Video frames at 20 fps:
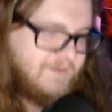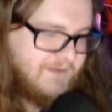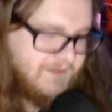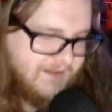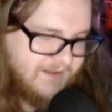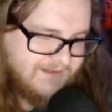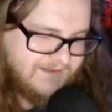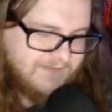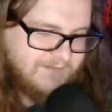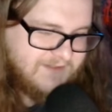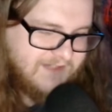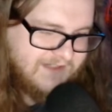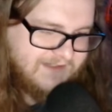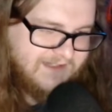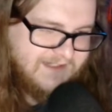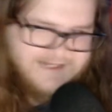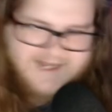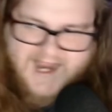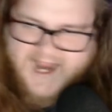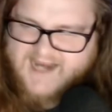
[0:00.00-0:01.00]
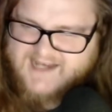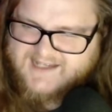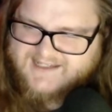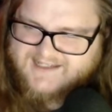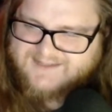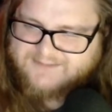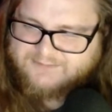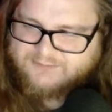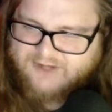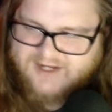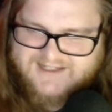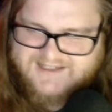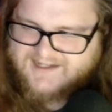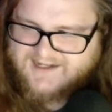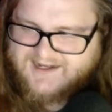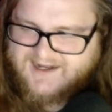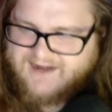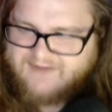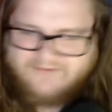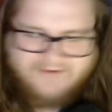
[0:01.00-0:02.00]
it seems like the nicest president I've
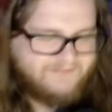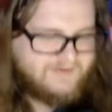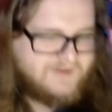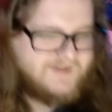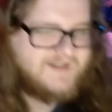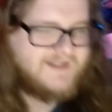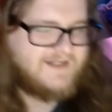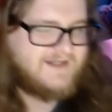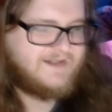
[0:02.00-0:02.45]
ever seen.